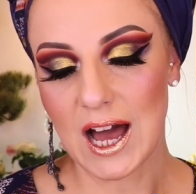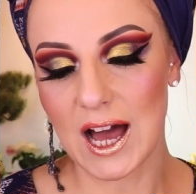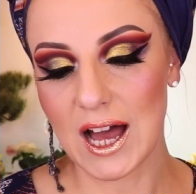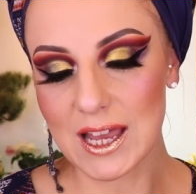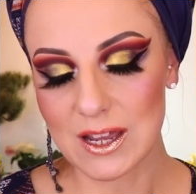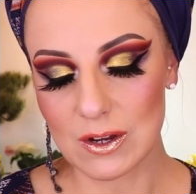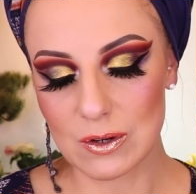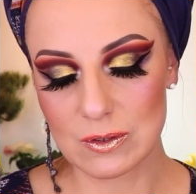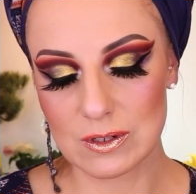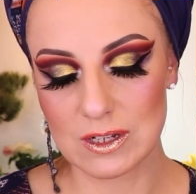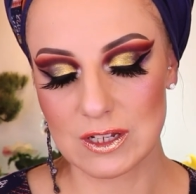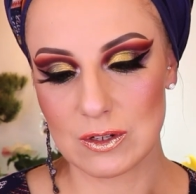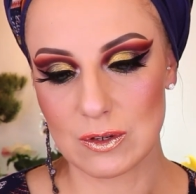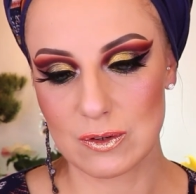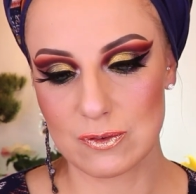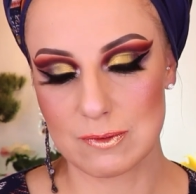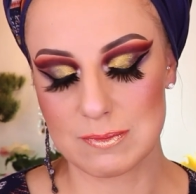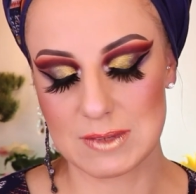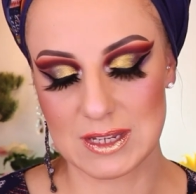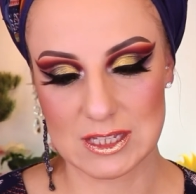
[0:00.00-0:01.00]
I only
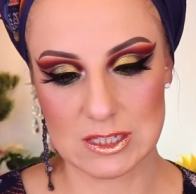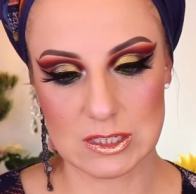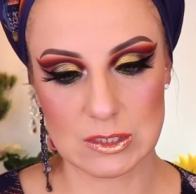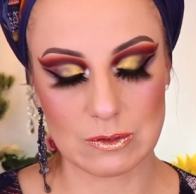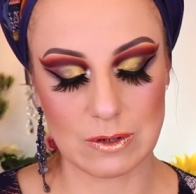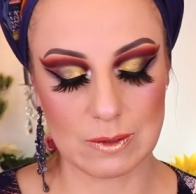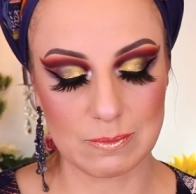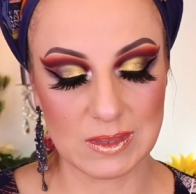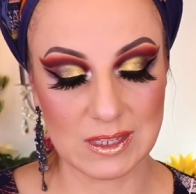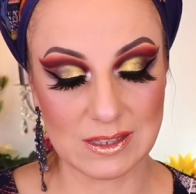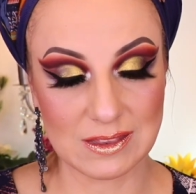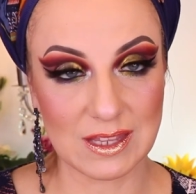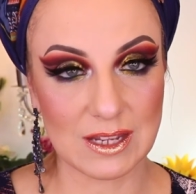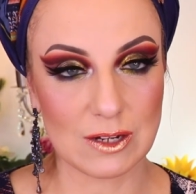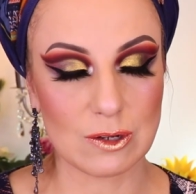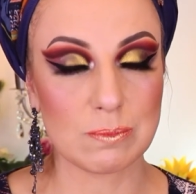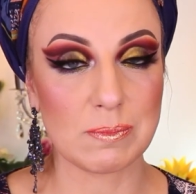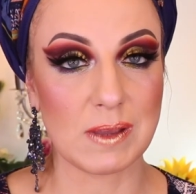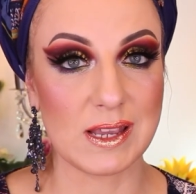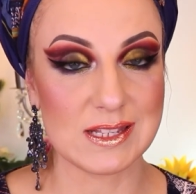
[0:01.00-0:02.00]
know from the Instagram that
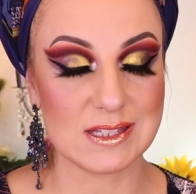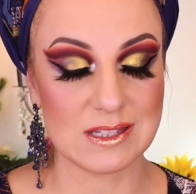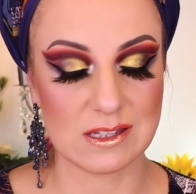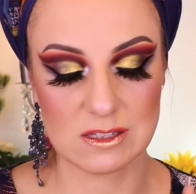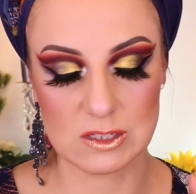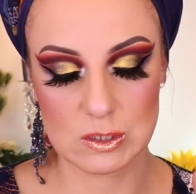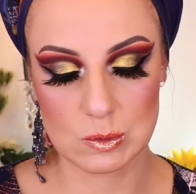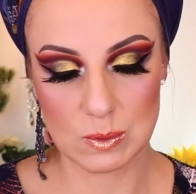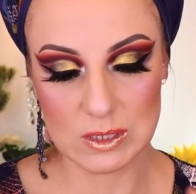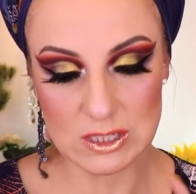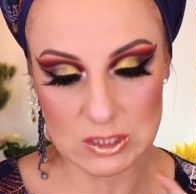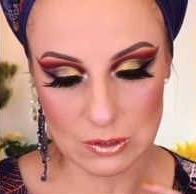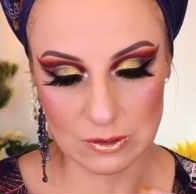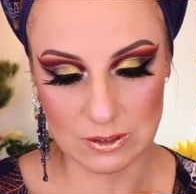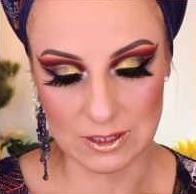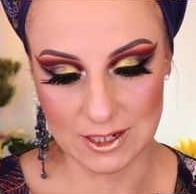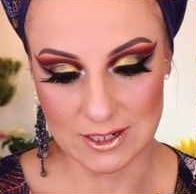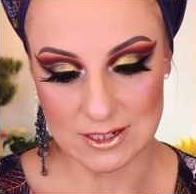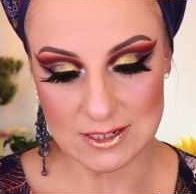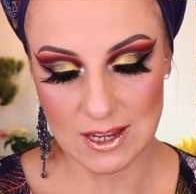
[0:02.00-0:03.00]
they are based in
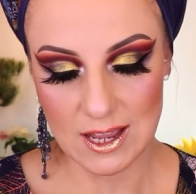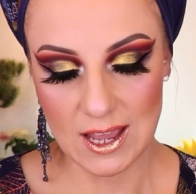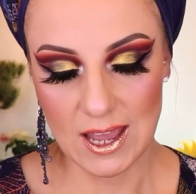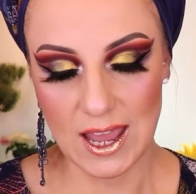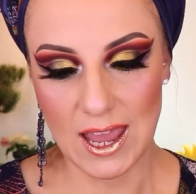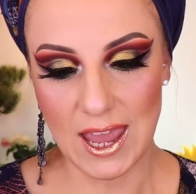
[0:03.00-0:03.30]
Switzerland.